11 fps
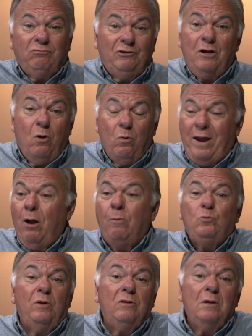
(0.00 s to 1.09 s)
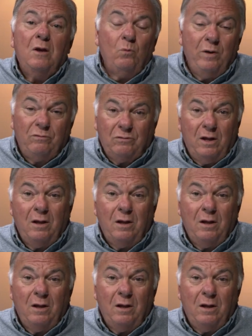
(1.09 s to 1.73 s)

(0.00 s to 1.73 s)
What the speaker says: you know, helped with